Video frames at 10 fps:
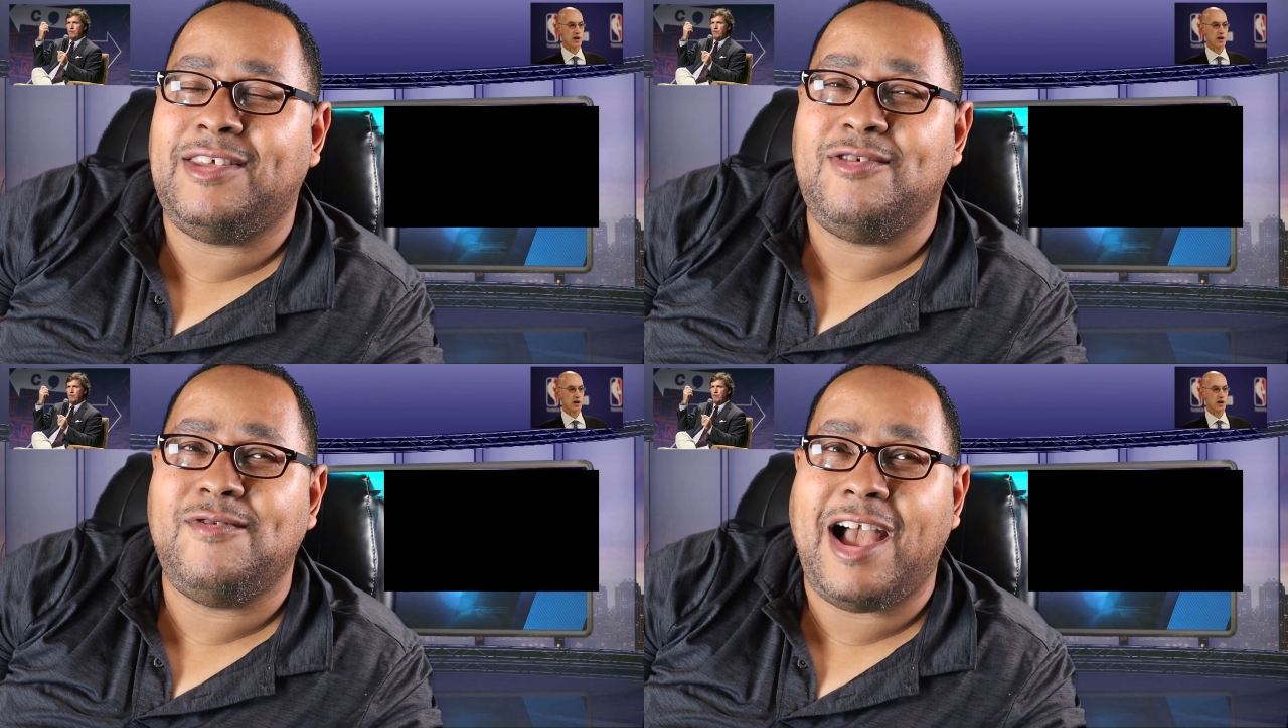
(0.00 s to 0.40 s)

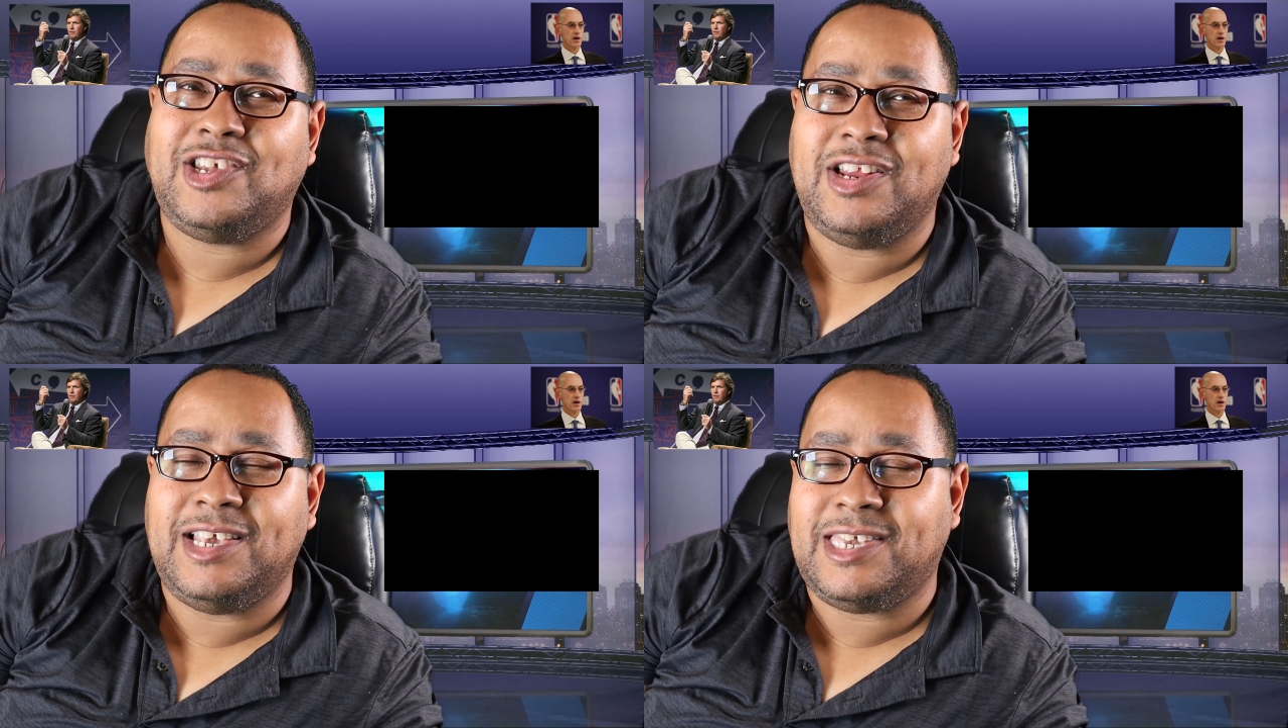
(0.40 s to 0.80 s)
do you
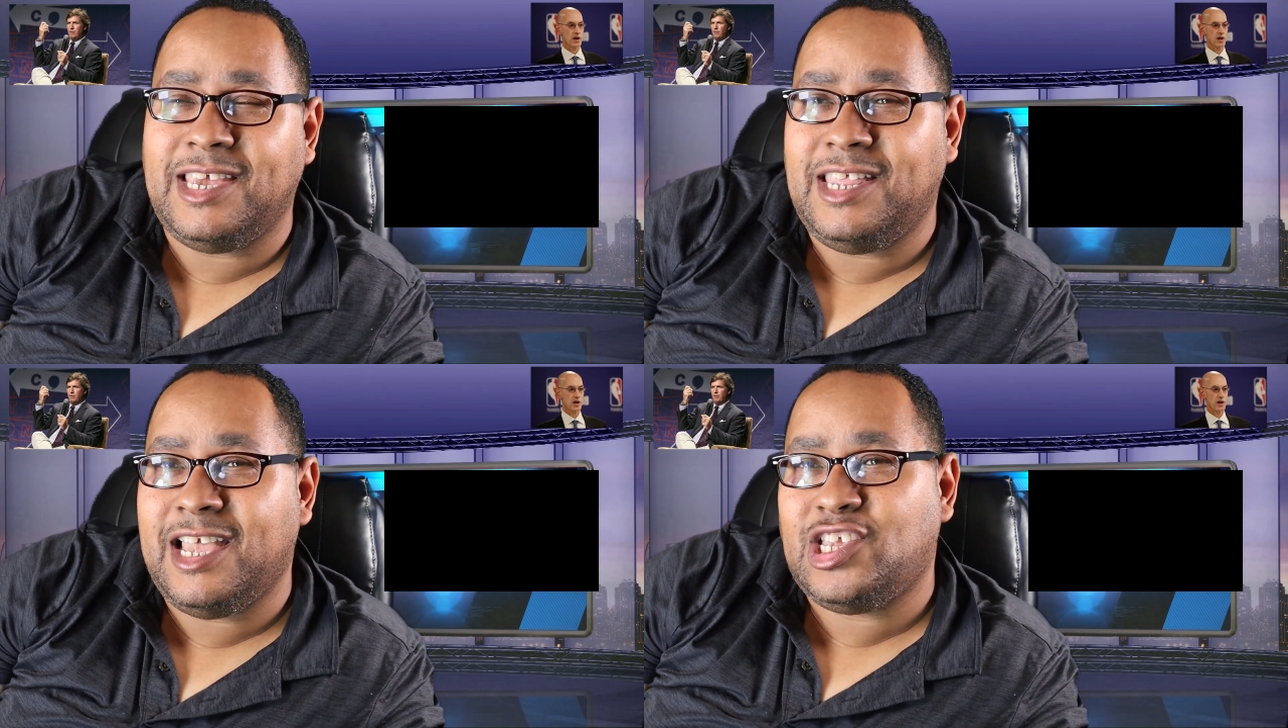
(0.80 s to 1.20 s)
actually
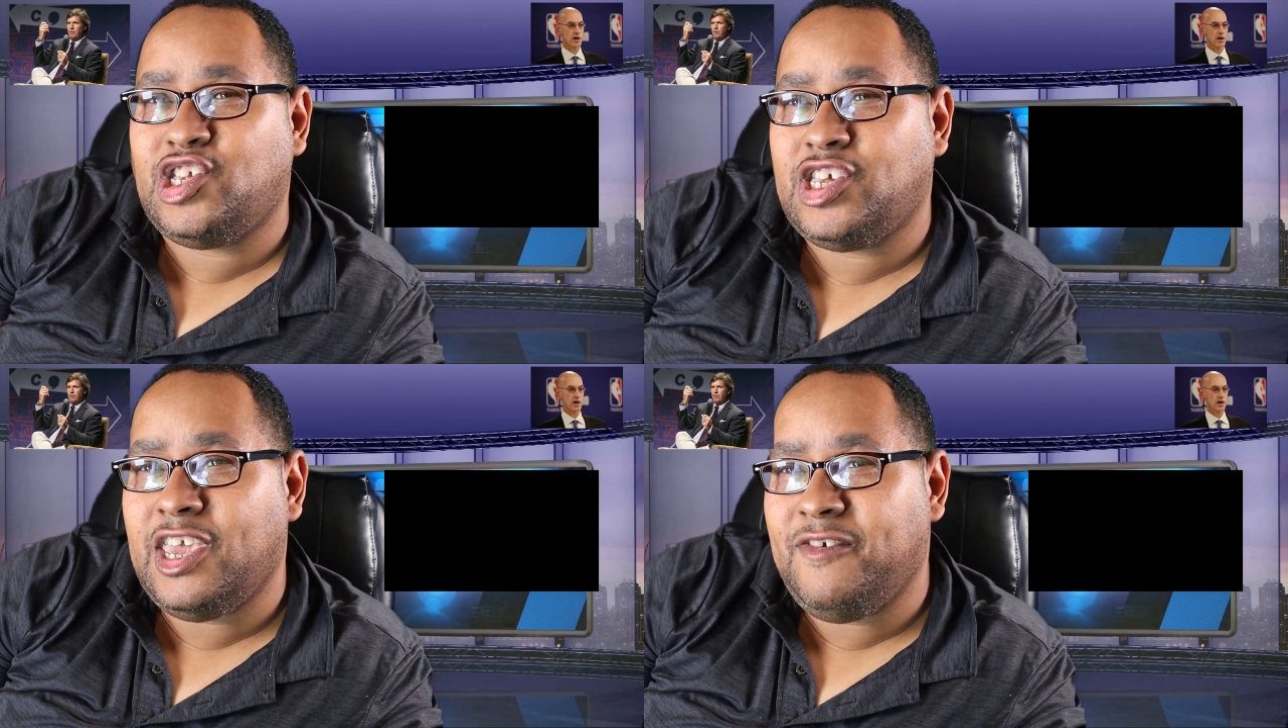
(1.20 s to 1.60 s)
see the
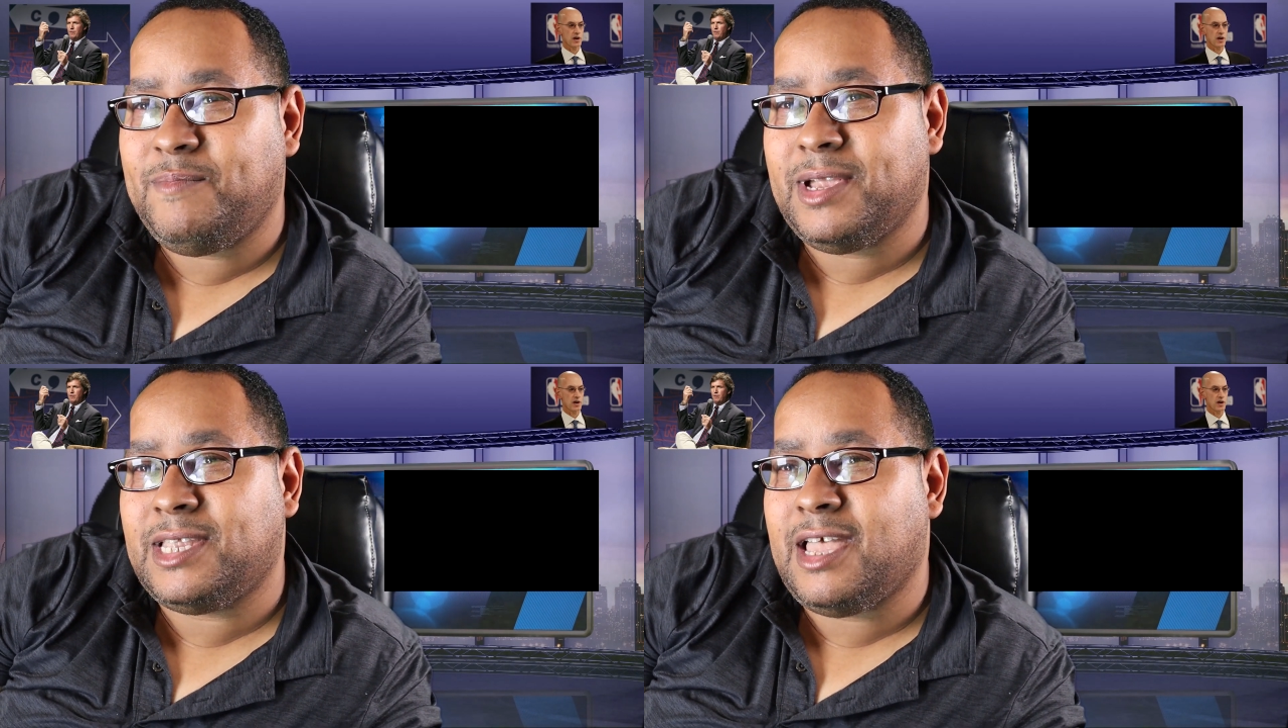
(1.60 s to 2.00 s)

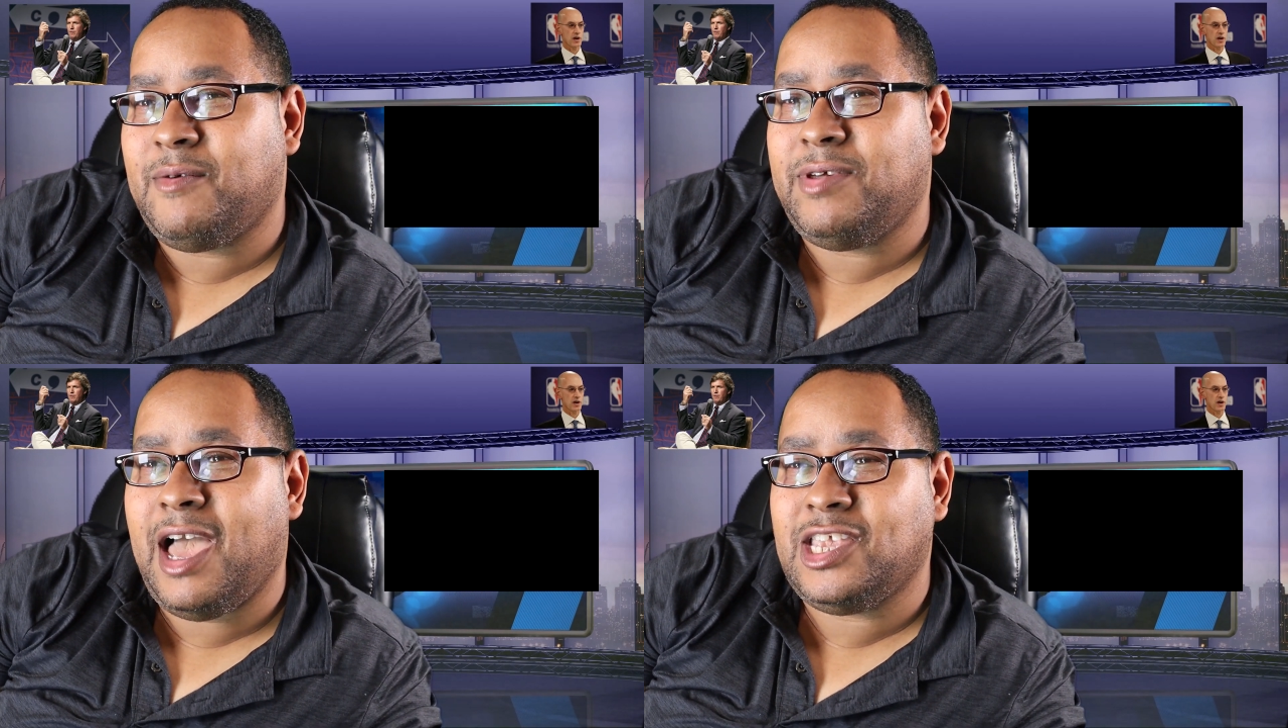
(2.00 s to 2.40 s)
achievements
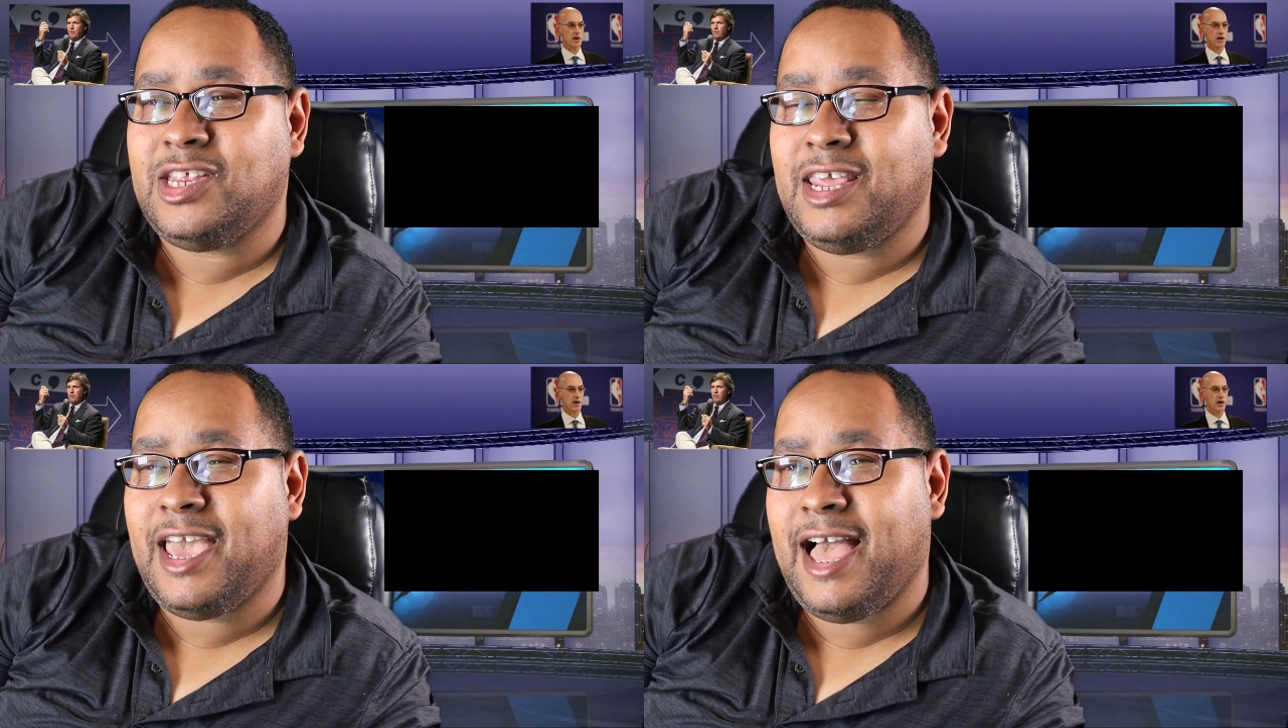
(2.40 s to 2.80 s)
that we
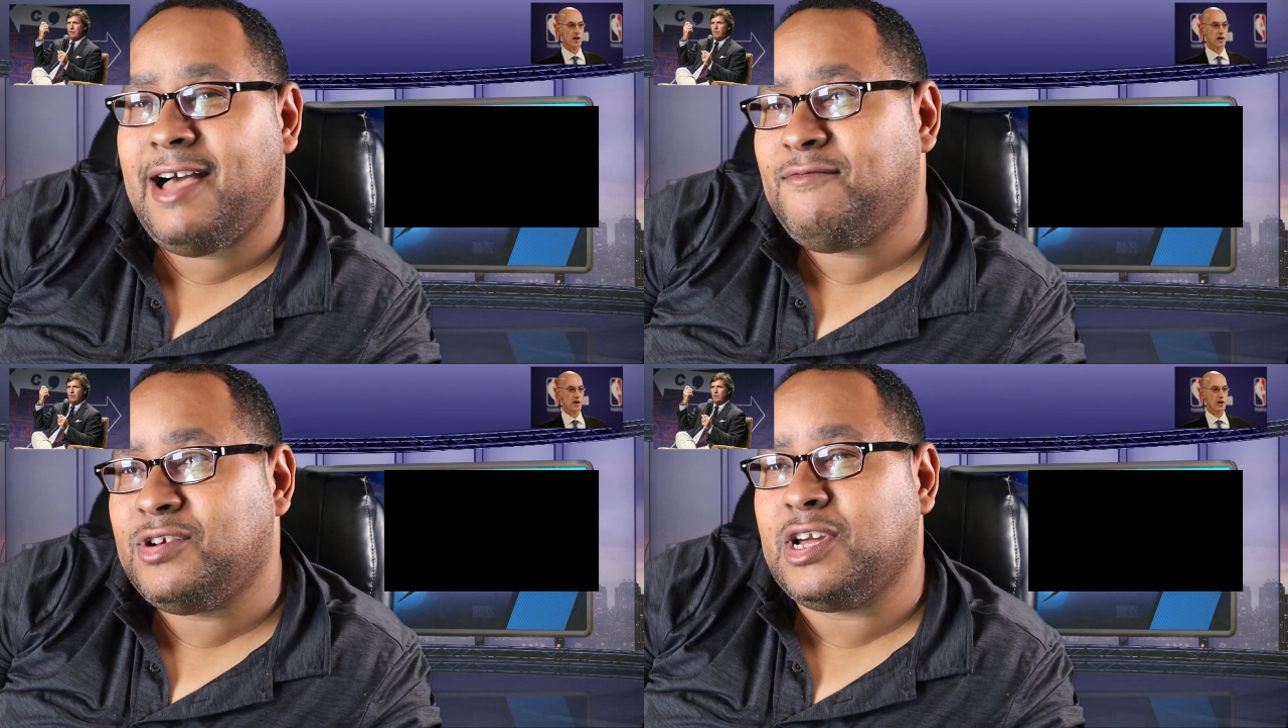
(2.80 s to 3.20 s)
actually
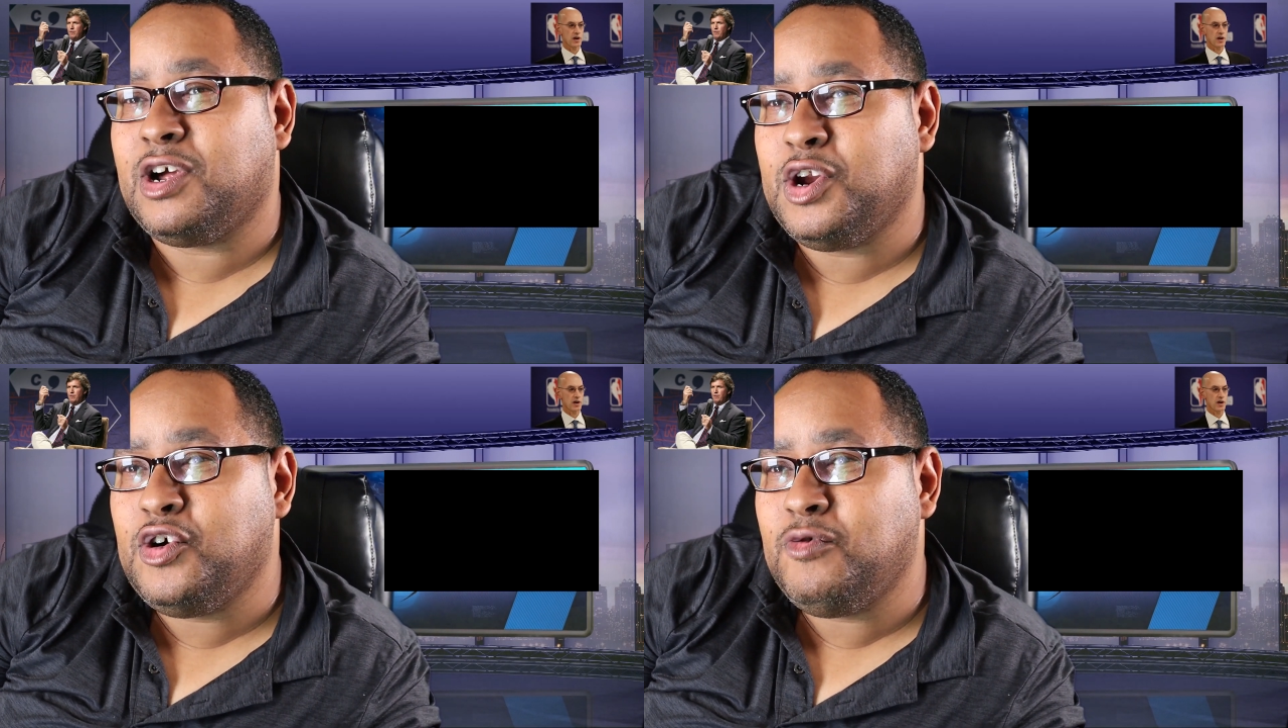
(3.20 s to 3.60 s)
have on the
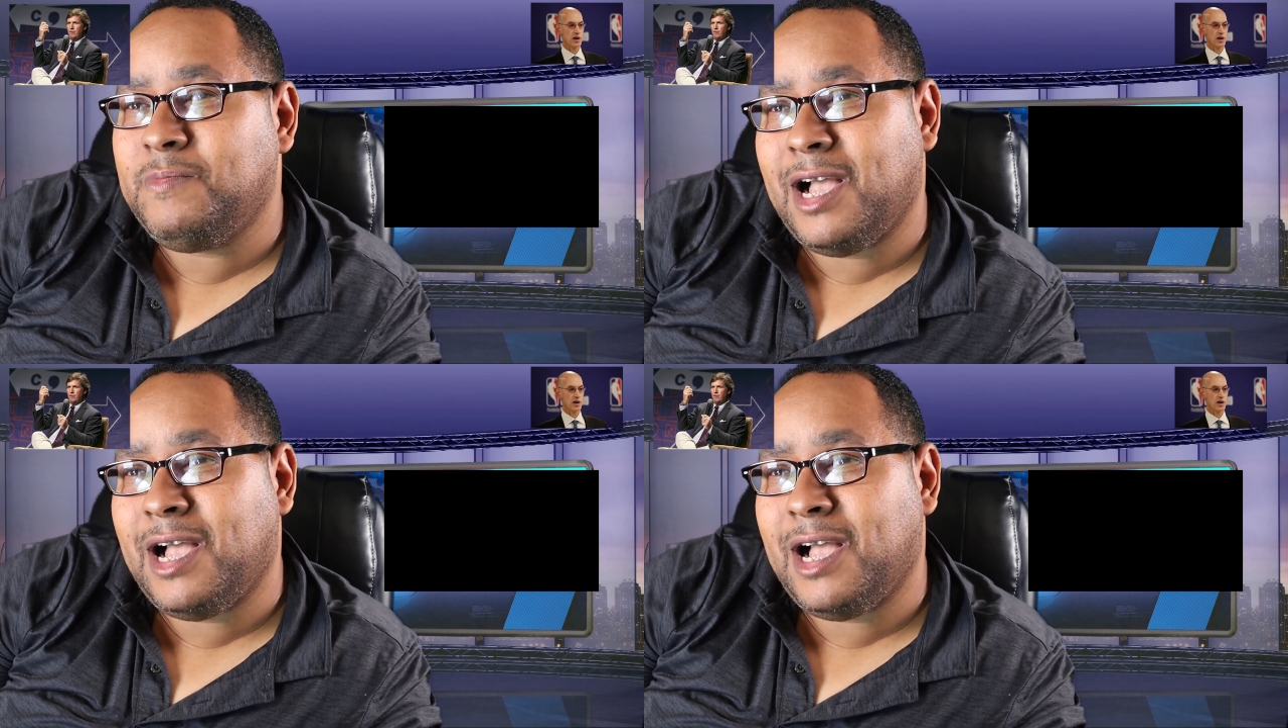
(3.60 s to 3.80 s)
globe,